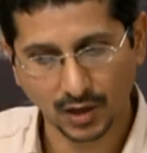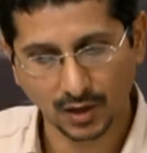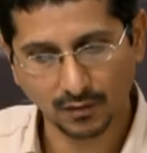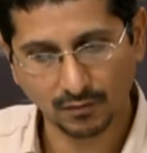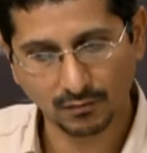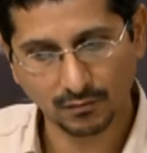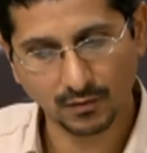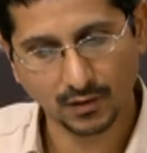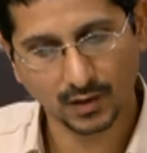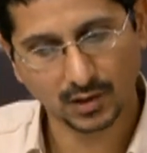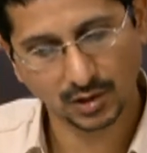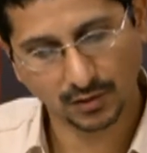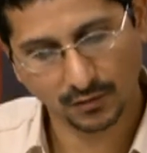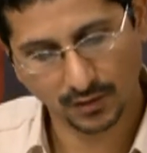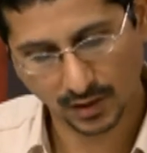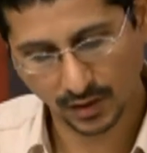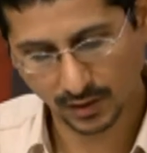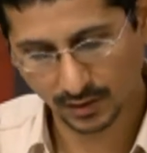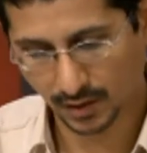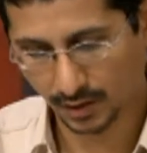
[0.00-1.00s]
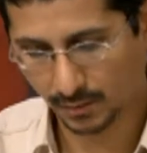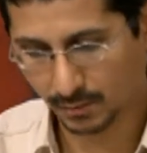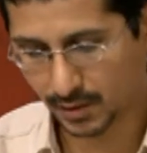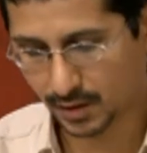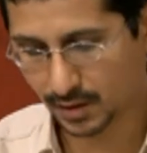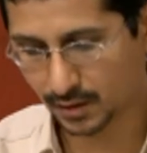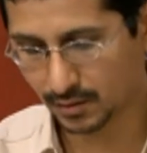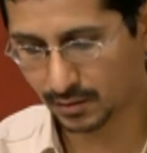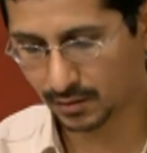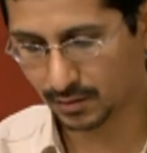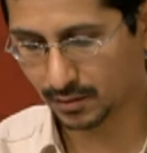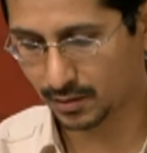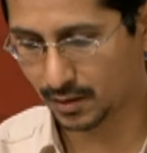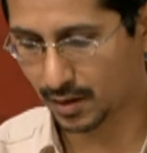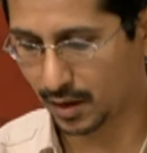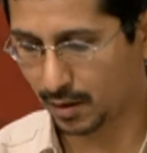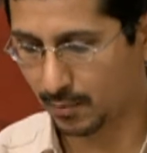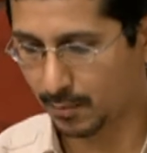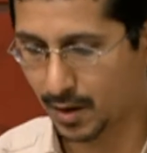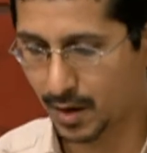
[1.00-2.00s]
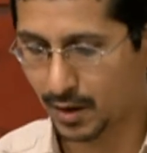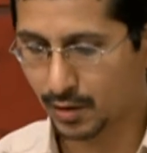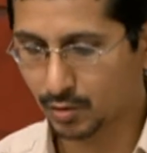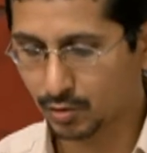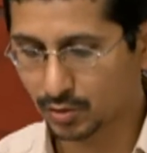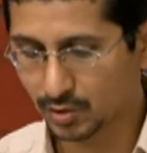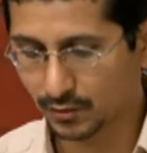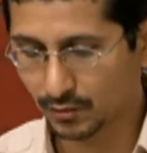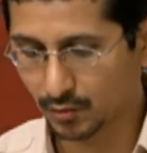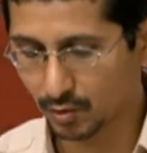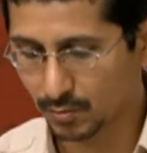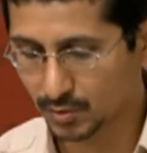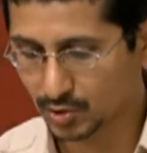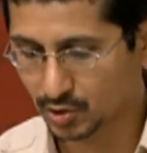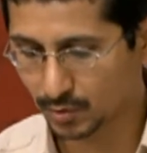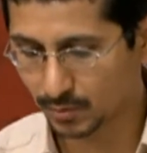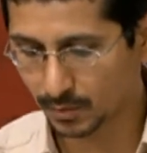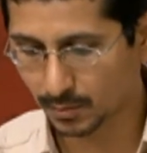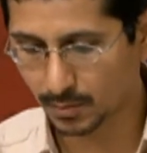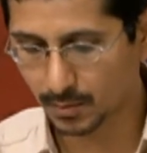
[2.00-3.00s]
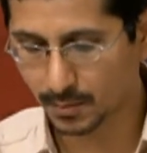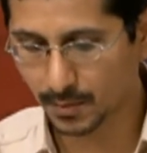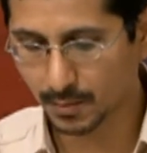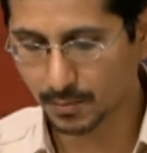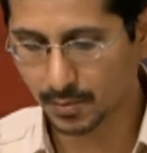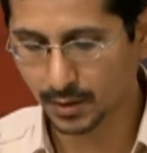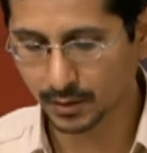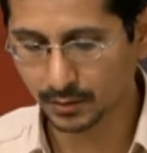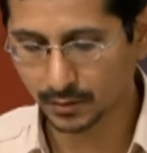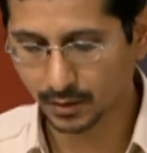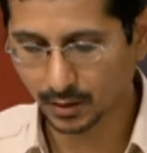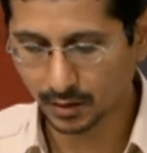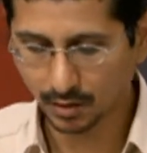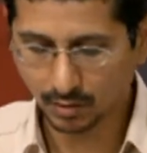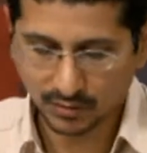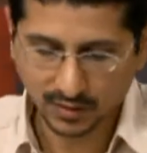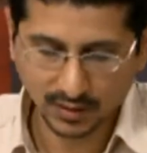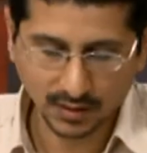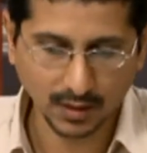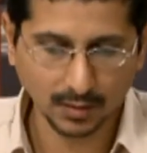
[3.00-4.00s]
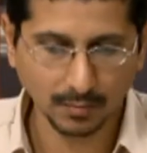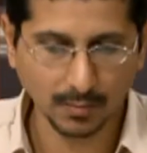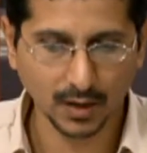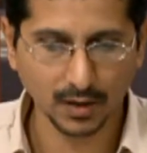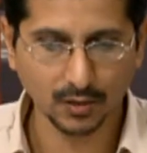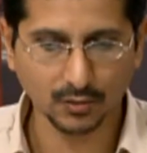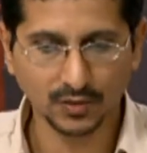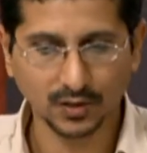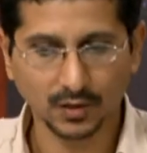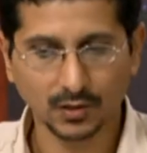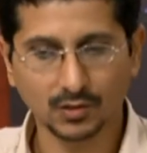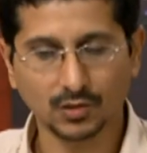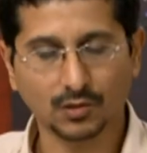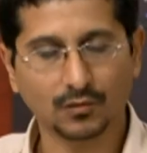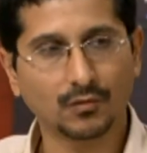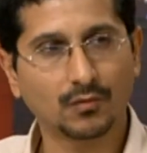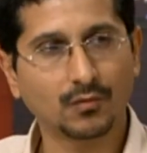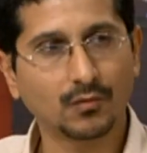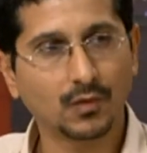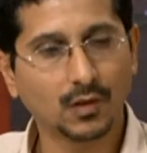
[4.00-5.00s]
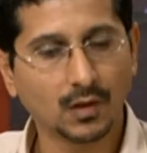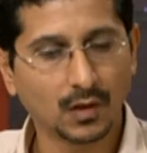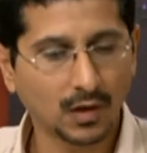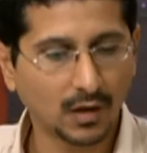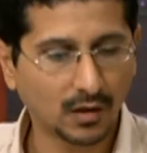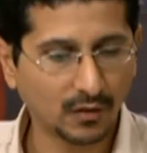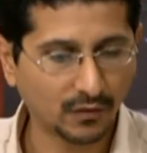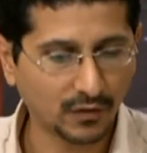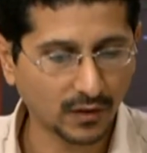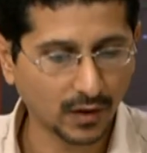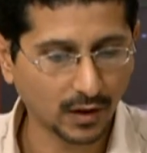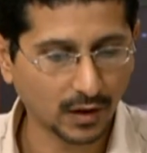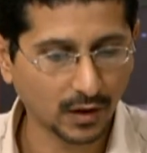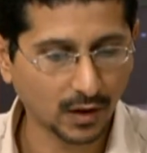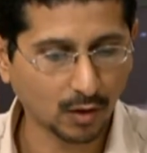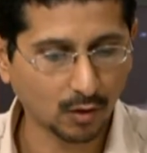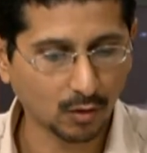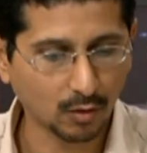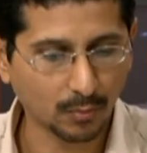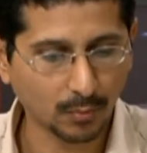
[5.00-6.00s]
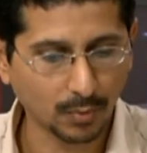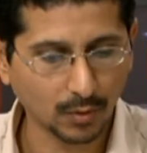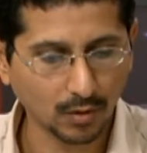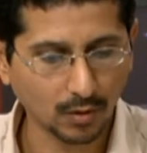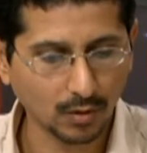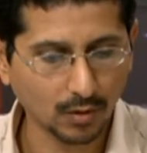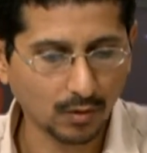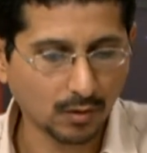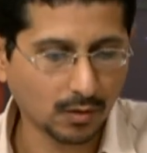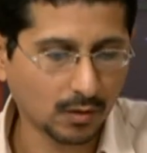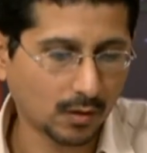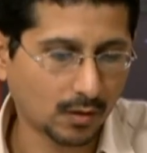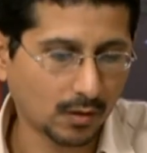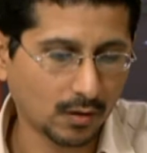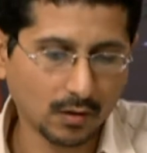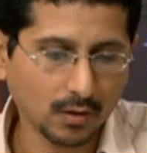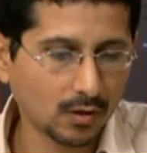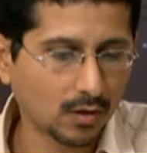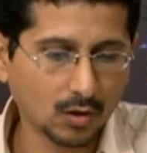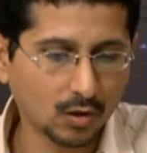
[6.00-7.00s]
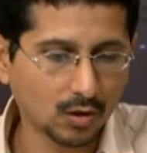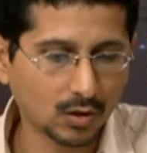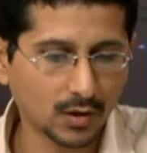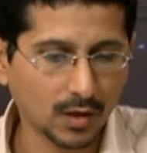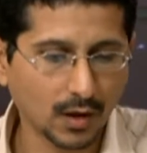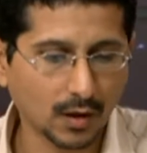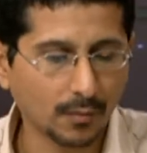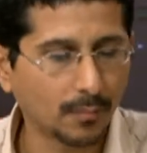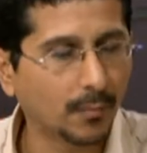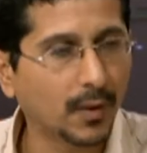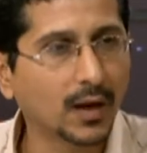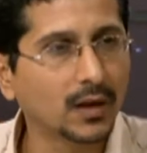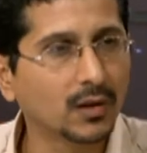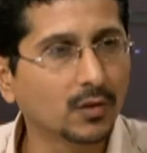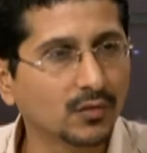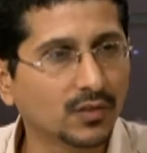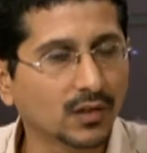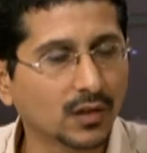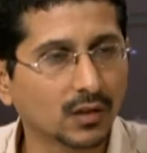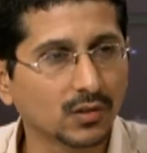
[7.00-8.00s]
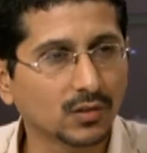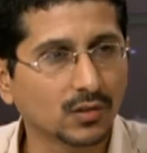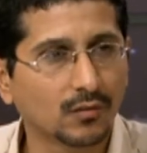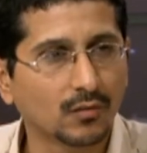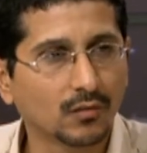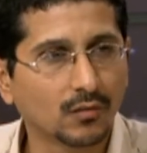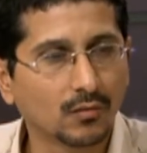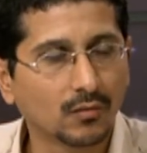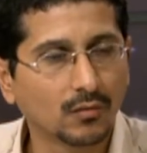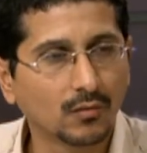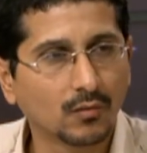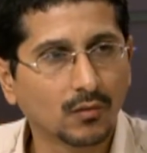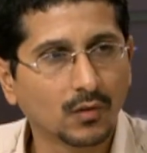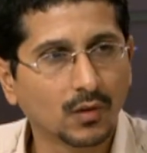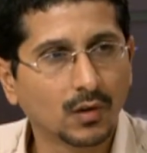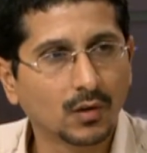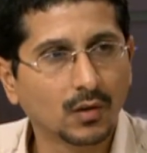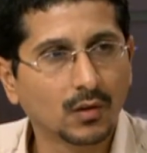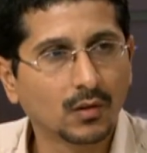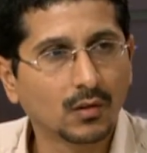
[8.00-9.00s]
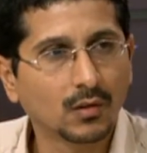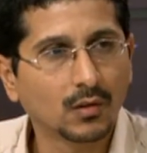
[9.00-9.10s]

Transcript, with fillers: This is the daily. Now what? Now I constantly stand and I write everything down in my notebook. I want to know, what do I do here according to this principle here?